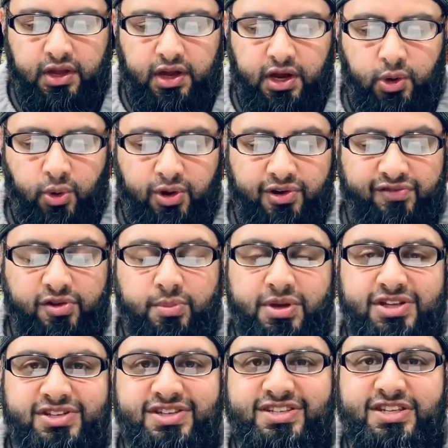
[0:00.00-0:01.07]
In order for me
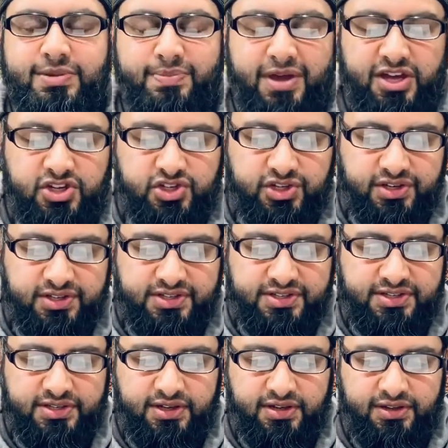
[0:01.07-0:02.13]
to see
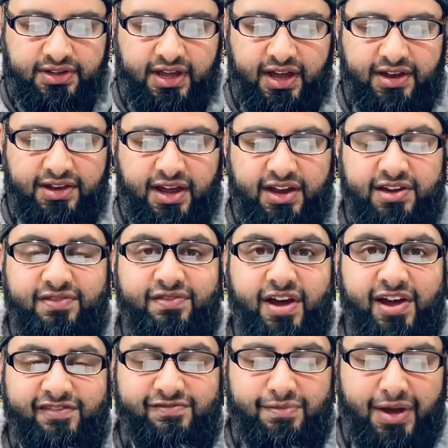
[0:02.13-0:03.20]
patients, the
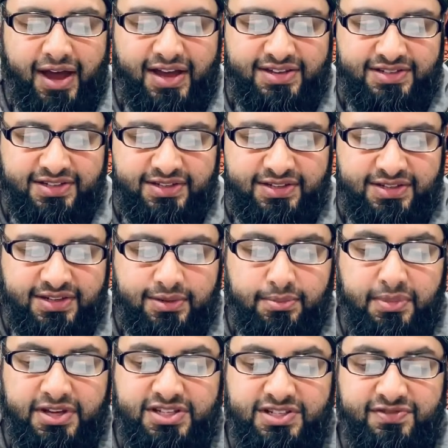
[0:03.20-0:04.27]
N95 masks
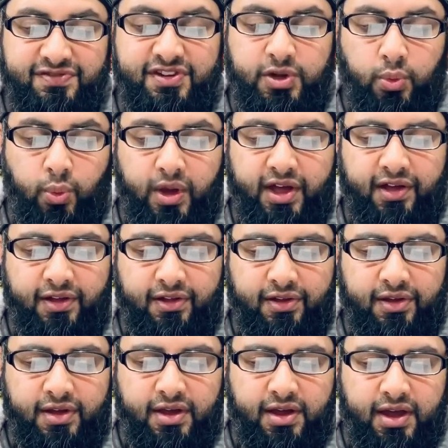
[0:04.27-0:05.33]
must fit well,
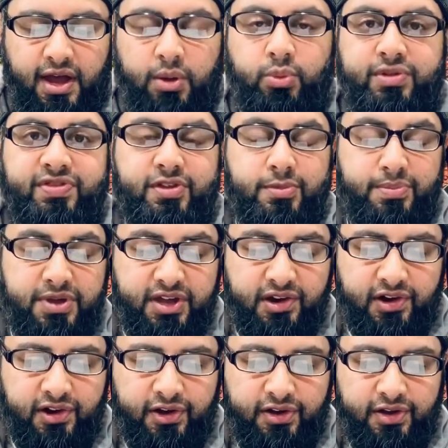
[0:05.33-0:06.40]
and with the
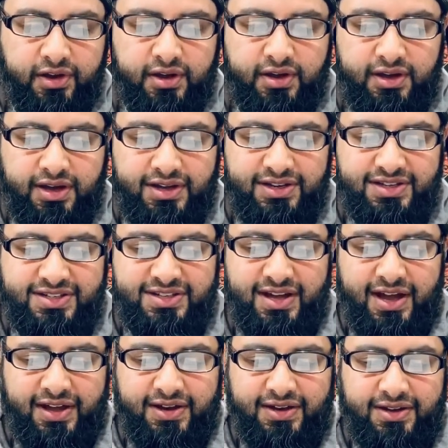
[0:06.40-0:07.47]
beard, it does
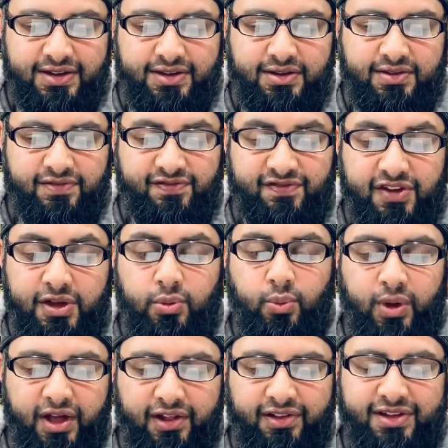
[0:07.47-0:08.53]
not fit
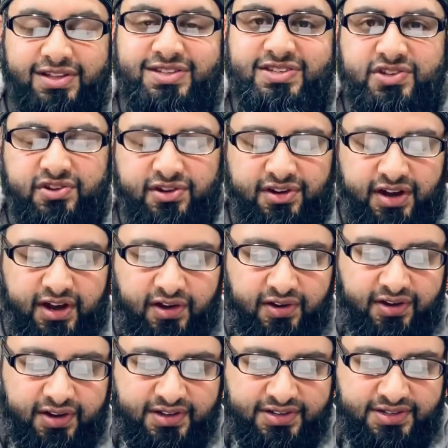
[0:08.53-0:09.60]
well in certain
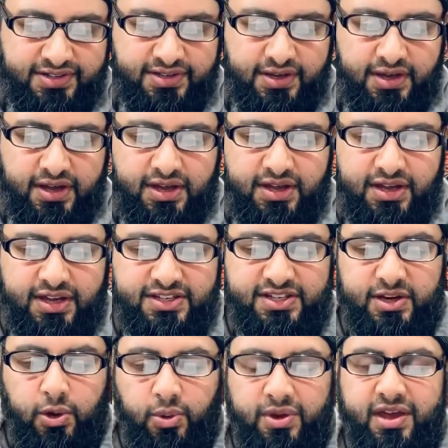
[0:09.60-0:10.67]
areas. Is
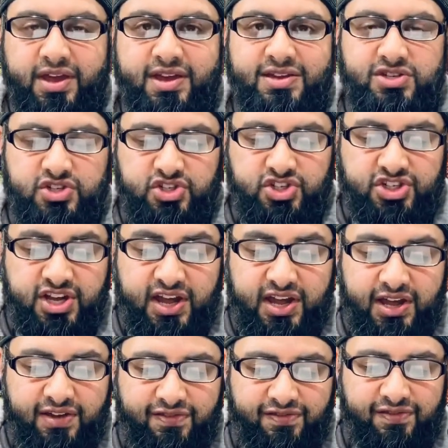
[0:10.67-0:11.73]
it okay to
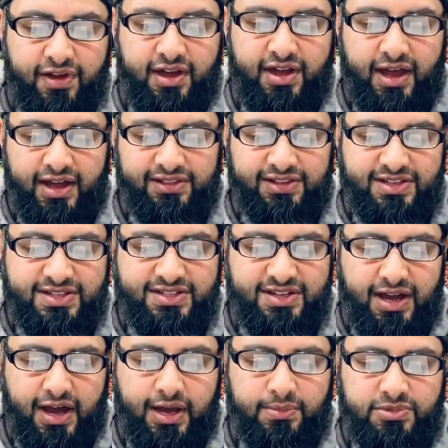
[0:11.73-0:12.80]
shave at this
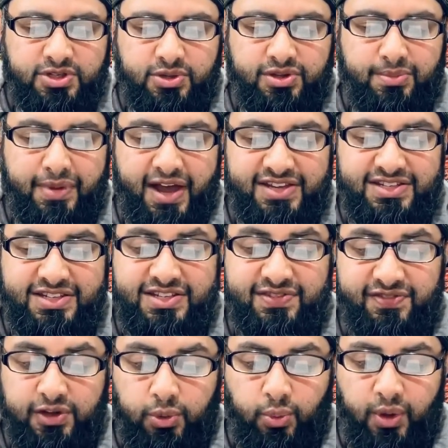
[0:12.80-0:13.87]
time so the masks
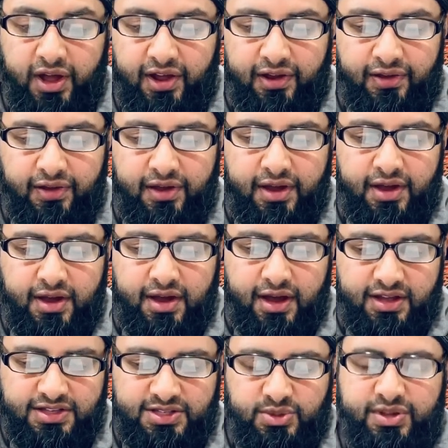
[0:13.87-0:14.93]
fit well
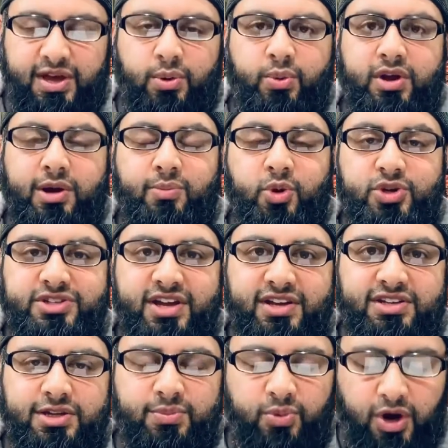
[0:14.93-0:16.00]
and so that we are
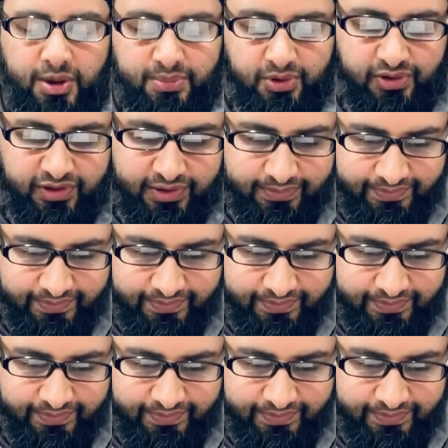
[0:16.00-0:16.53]
protected properly?